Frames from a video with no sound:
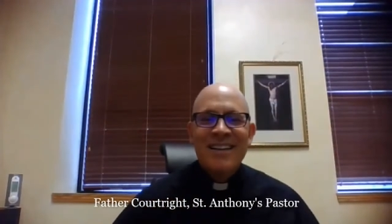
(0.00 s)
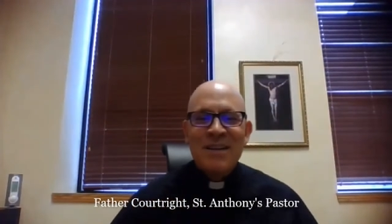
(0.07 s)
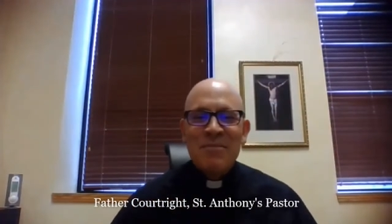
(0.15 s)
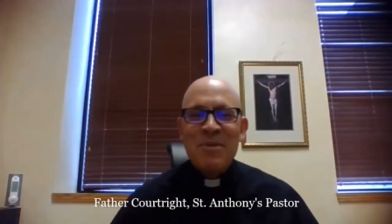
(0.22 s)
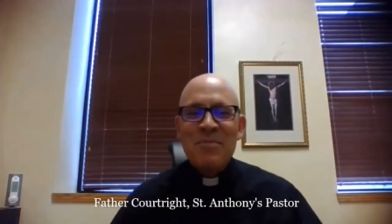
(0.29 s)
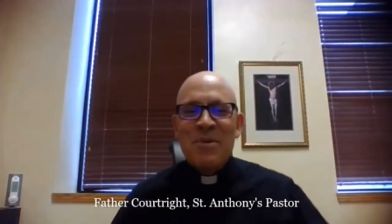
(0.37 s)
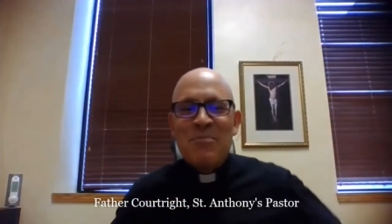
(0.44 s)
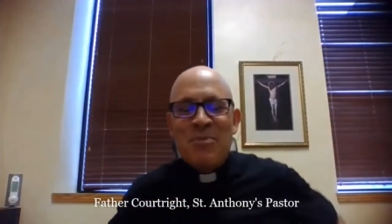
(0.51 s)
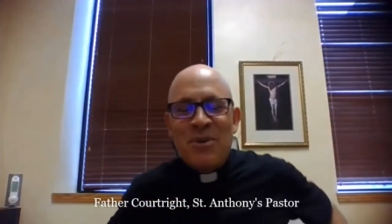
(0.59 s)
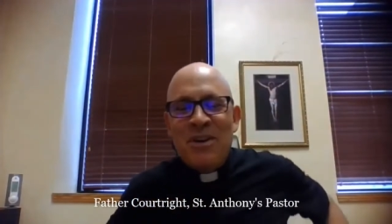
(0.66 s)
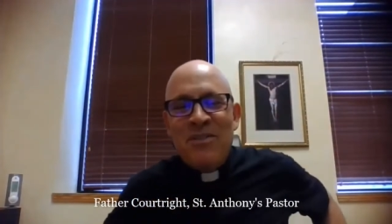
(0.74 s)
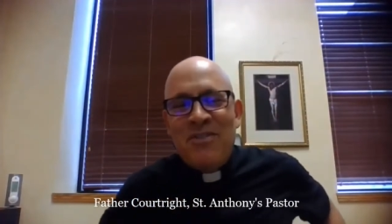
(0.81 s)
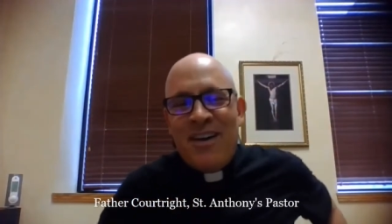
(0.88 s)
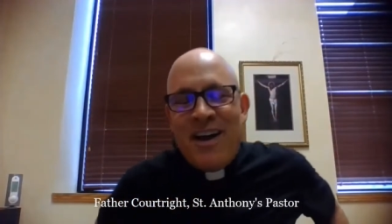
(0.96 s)
Let me be
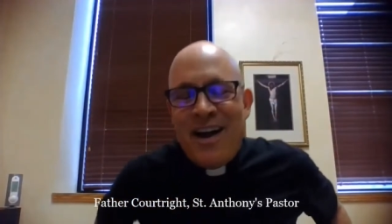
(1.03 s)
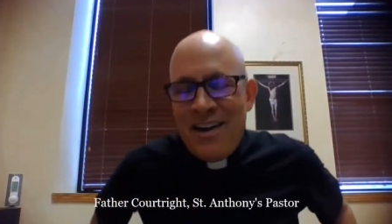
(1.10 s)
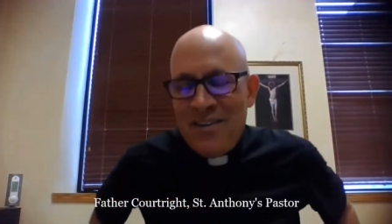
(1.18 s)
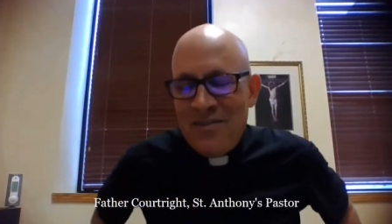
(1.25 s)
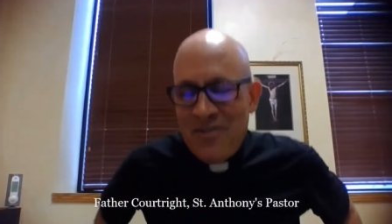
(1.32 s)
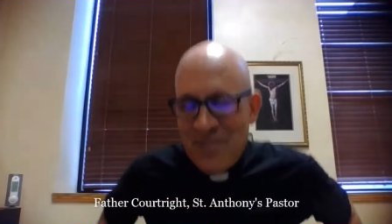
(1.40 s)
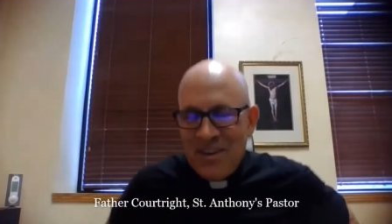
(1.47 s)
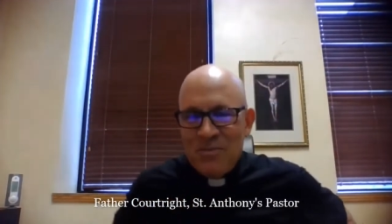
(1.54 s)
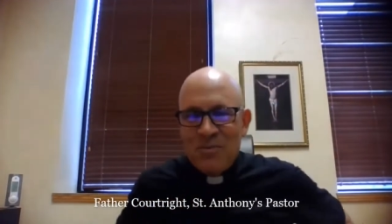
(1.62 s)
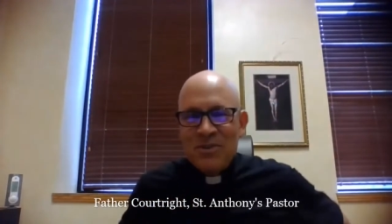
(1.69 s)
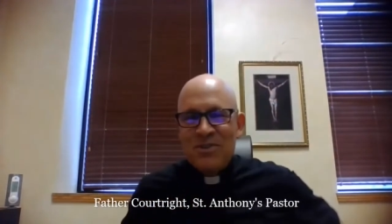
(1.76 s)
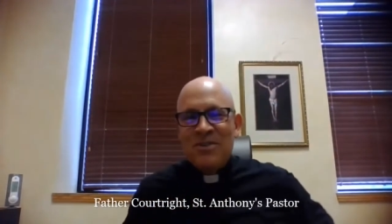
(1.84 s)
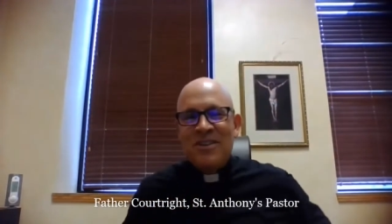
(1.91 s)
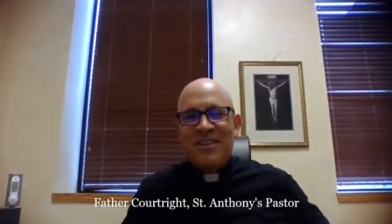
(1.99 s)
brief. I forget
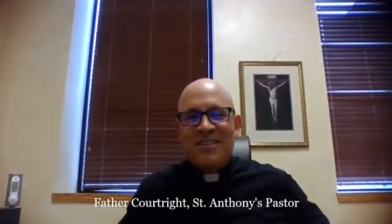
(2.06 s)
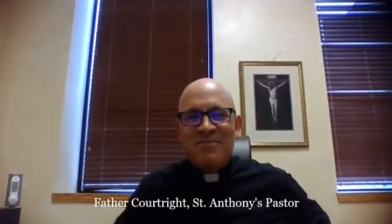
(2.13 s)
which of the